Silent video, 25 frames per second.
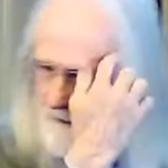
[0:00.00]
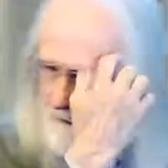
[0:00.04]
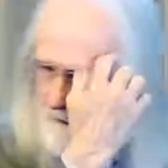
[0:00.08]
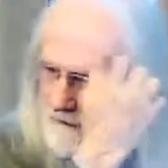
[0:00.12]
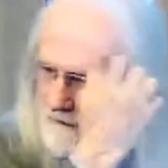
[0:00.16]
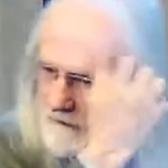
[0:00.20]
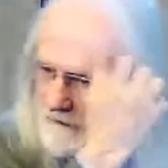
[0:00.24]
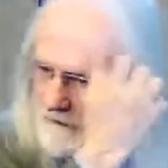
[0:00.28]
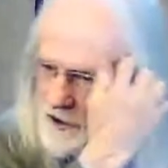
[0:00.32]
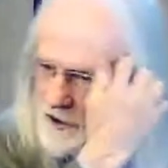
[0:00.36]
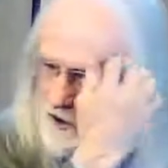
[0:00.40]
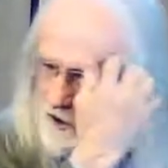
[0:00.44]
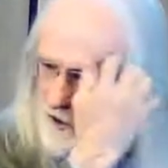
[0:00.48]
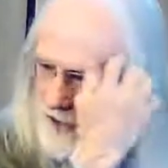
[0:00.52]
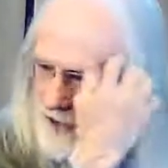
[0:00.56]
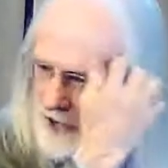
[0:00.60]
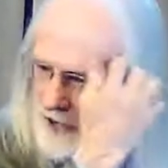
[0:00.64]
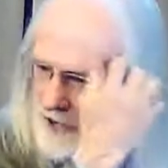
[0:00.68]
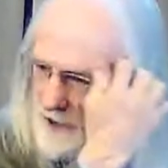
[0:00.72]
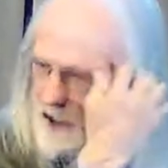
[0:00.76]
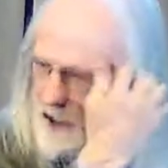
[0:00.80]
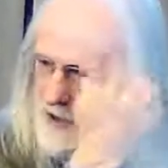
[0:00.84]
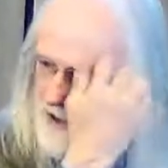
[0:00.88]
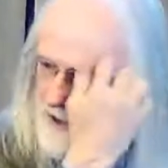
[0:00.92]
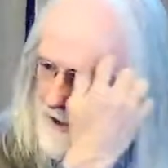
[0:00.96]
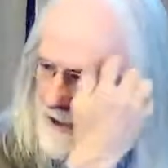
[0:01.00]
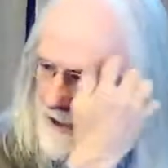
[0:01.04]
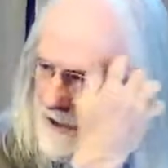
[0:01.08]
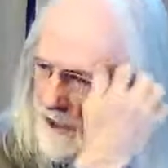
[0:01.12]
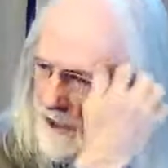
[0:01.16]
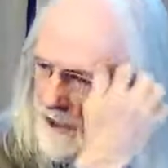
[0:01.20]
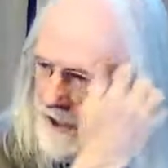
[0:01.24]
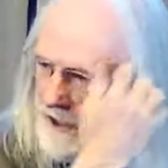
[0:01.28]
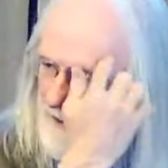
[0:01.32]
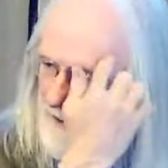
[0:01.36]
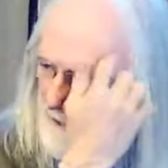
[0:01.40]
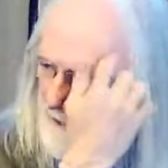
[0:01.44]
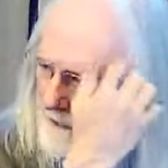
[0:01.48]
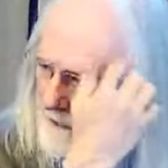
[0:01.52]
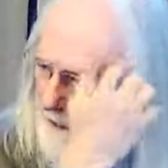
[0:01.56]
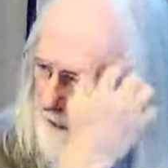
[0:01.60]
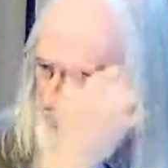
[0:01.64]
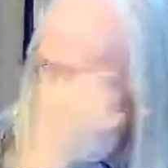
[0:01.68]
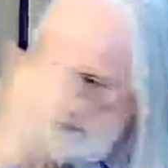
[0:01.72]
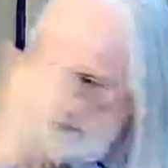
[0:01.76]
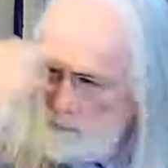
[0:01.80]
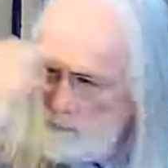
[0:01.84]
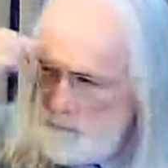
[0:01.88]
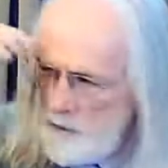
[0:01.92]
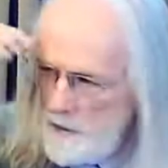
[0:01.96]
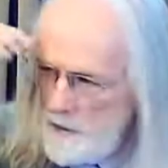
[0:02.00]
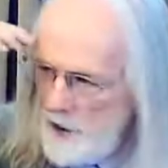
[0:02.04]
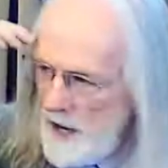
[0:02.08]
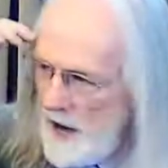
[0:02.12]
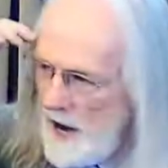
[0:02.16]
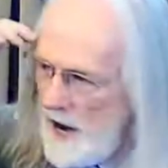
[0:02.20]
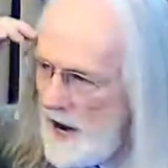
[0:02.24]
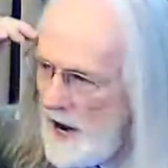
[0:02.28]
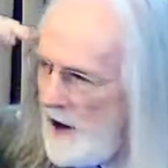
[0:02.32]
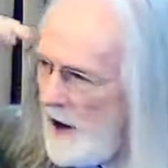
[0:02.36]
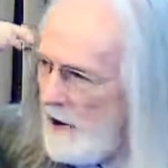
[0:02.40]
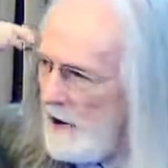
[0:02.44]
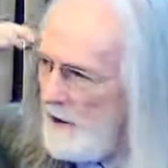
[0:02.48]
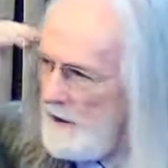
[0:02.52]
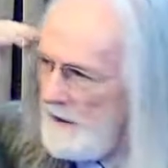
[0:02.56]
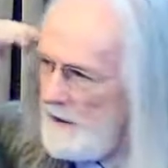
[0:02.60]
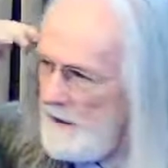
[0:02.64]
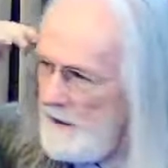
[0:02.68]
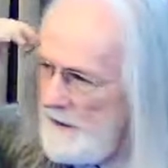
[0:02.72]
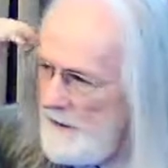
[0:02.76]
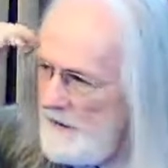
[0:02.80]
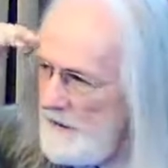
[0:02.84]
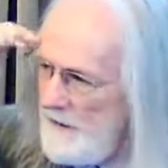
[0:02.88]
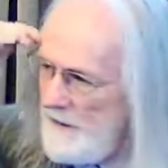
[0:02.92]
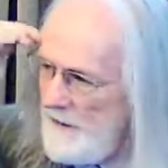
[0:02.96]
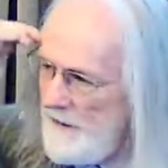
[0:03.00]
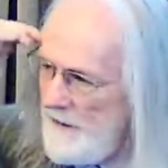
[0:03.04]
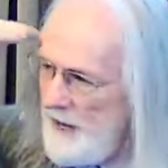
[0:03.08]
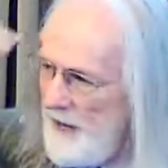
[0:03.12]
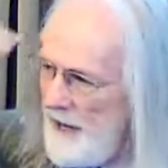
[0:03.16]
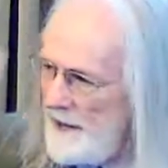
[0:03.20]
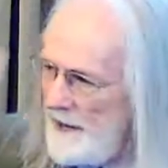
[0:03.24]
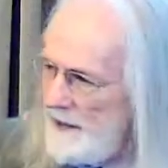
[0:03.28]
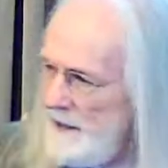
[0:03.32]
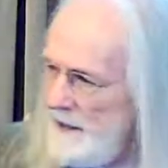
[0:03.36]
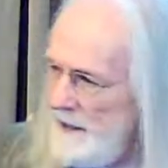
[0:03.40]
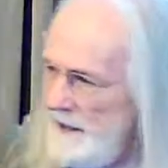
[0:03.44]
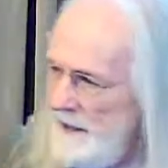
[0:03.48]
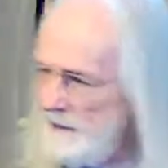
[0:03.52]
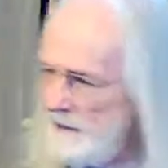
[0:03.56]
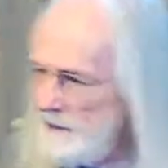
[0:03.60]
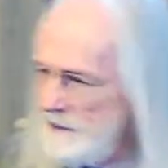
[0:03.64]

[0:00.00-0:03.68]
stretch of the brow that is a